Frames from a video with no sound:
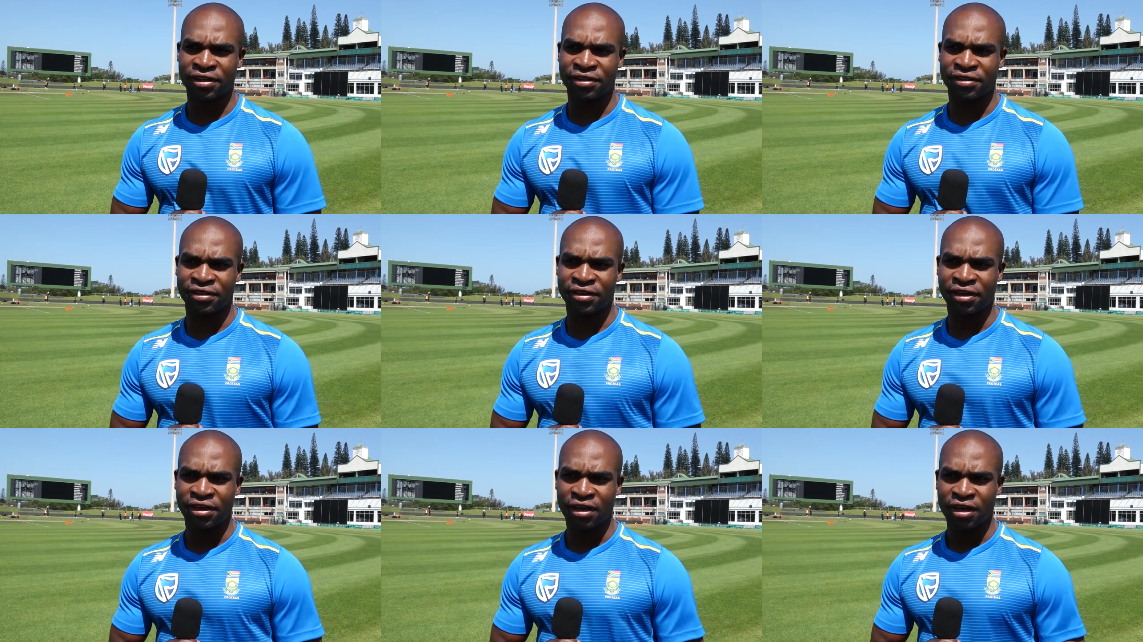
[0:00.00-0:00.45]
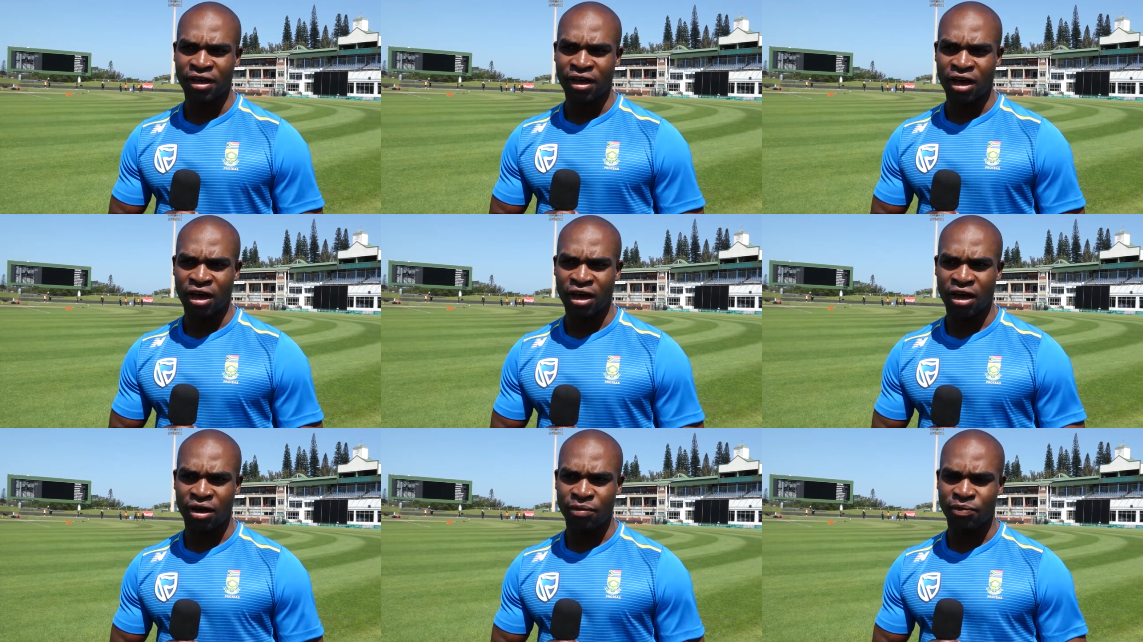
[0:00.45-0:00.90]

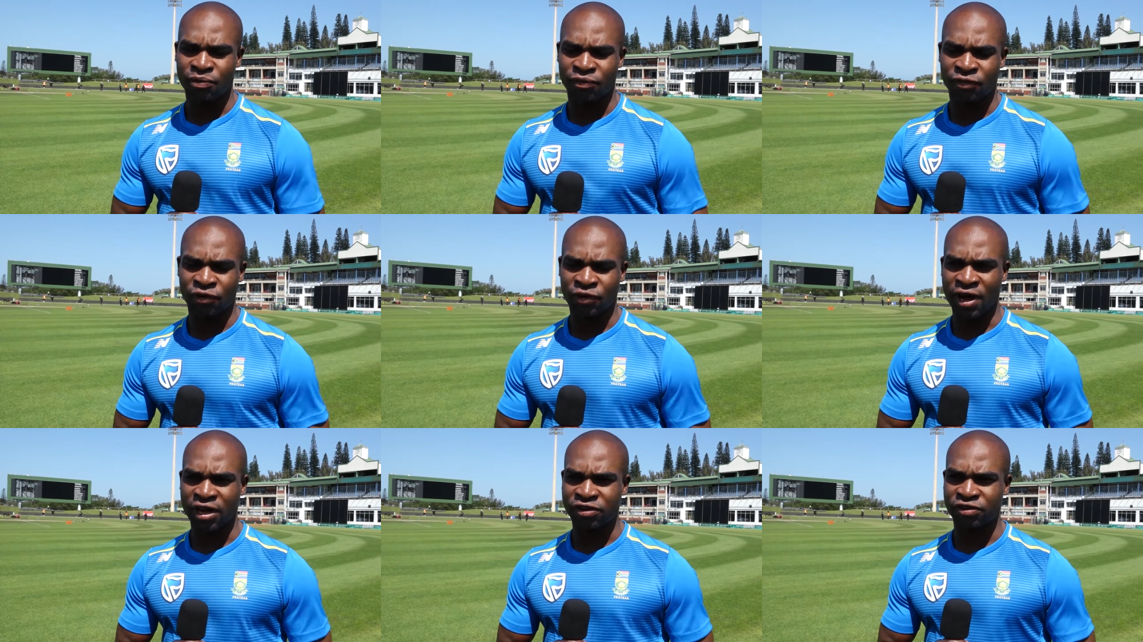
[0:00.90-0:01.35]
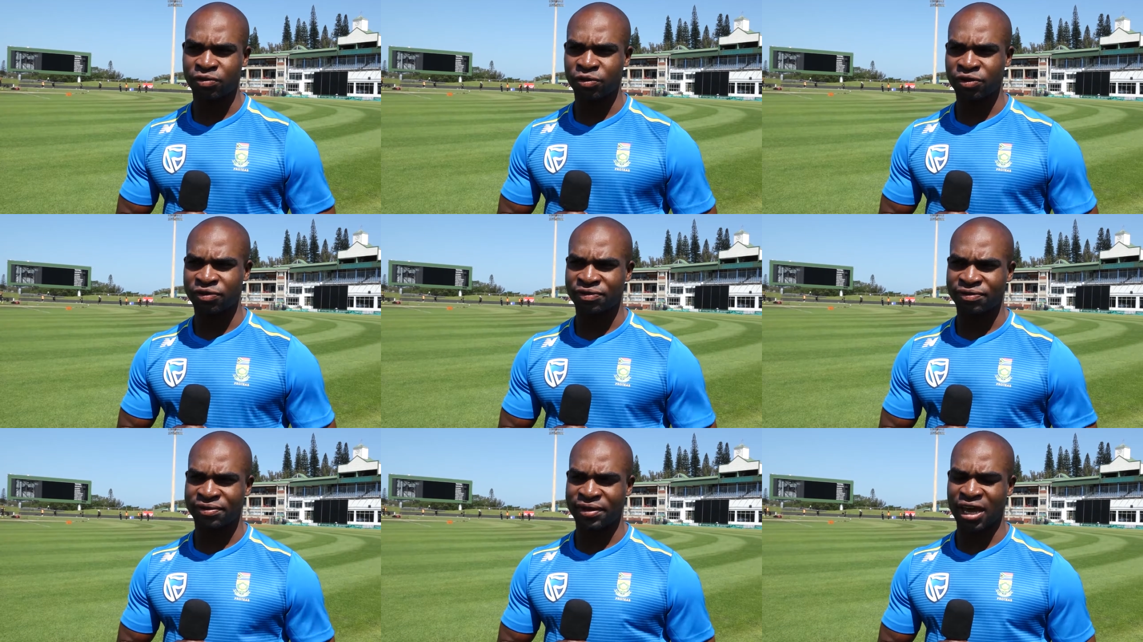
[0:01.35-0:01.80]
And for us, it
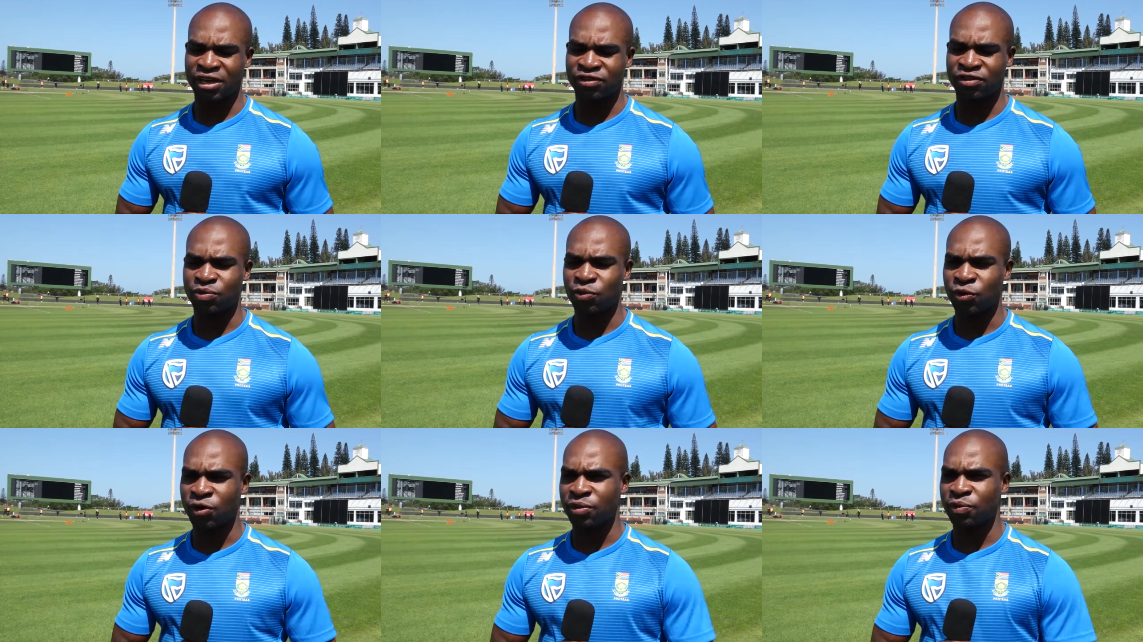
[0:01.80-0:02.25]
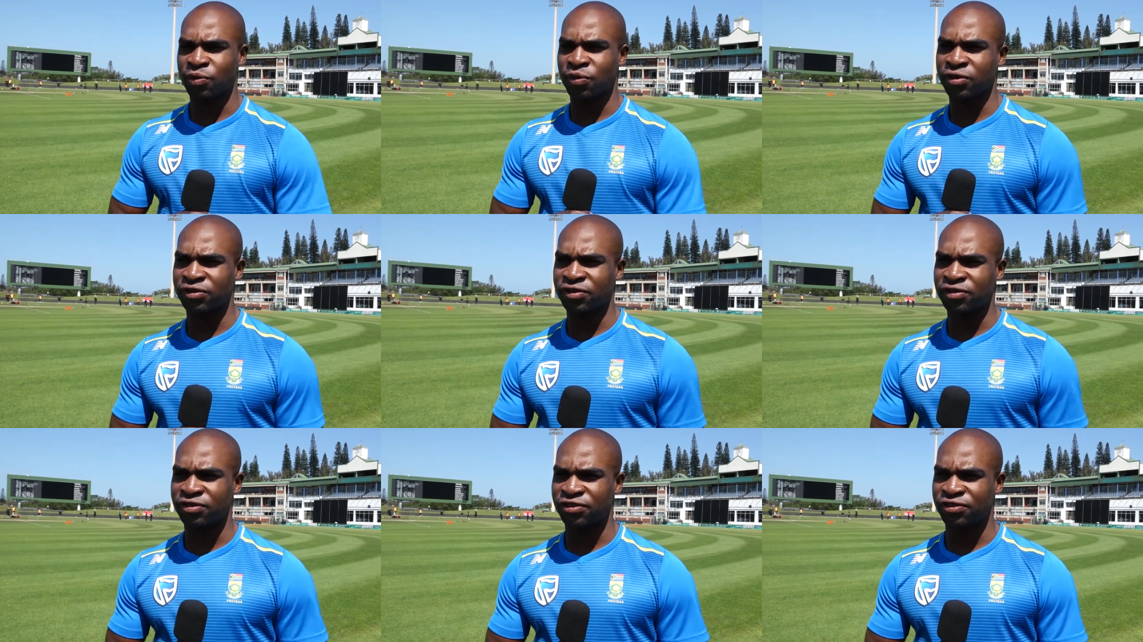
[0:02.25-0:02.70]
was actually more
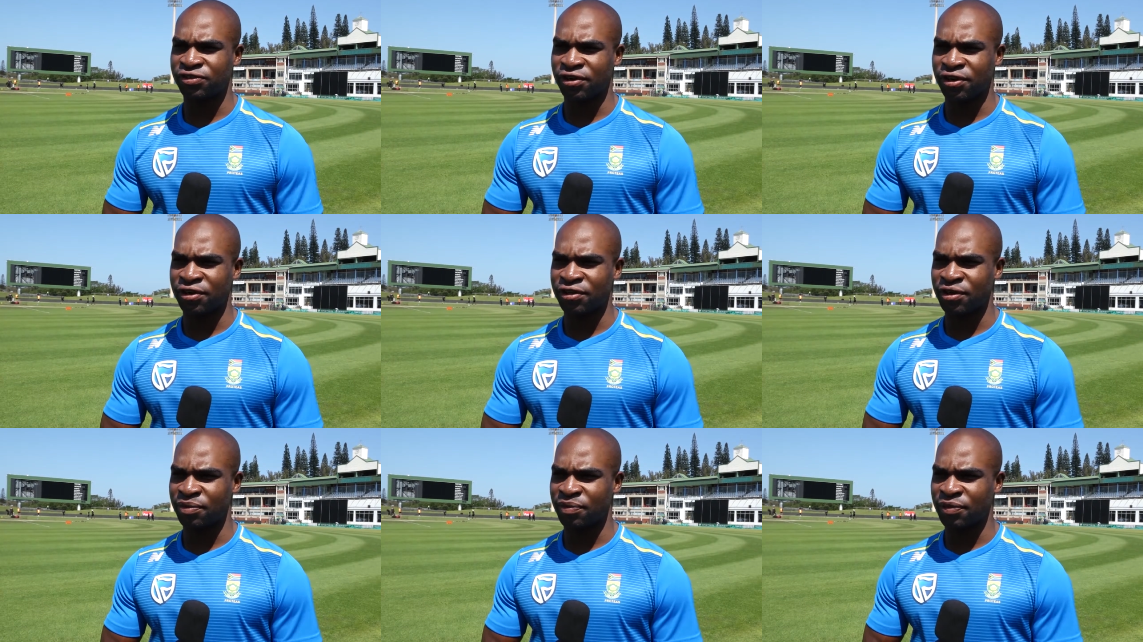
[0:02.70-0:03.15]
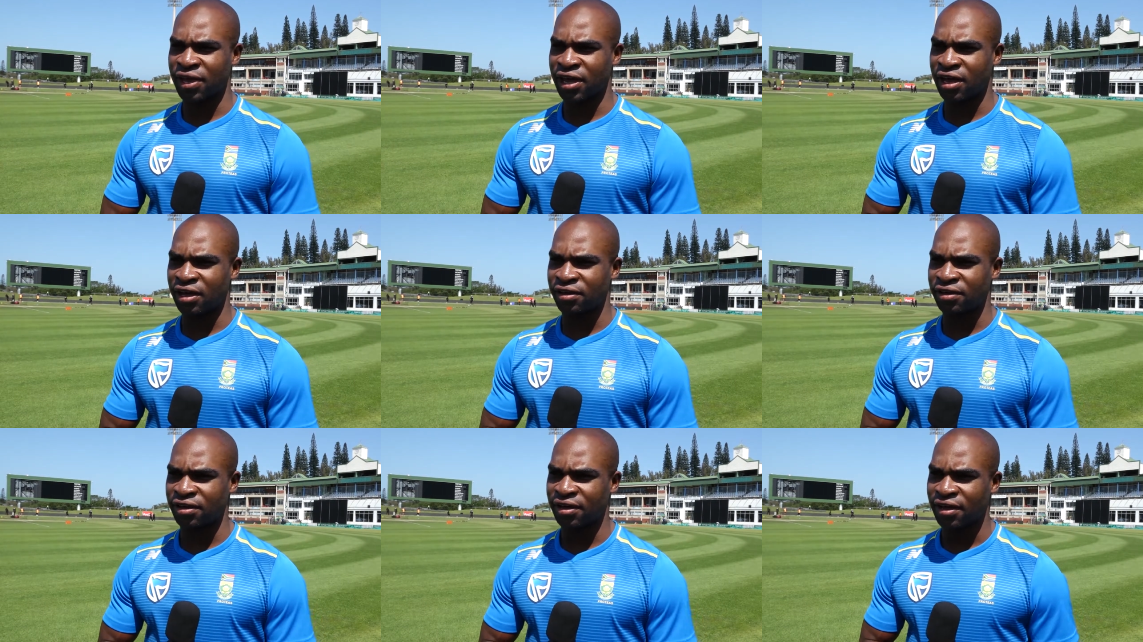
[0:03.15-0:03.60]
important to show them
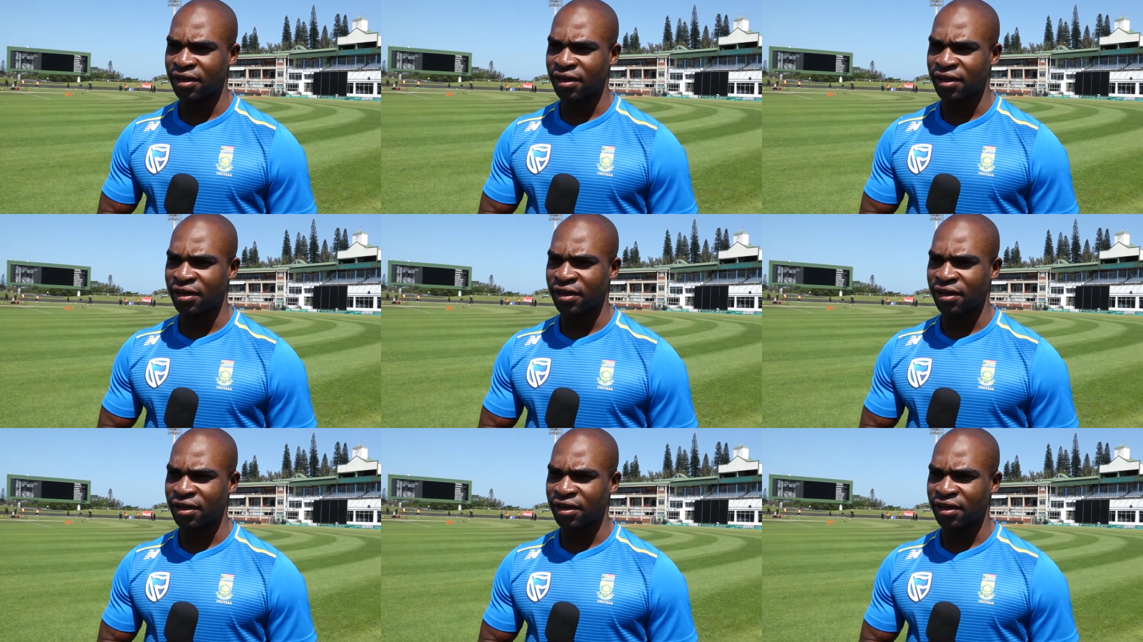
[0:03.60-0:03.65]
that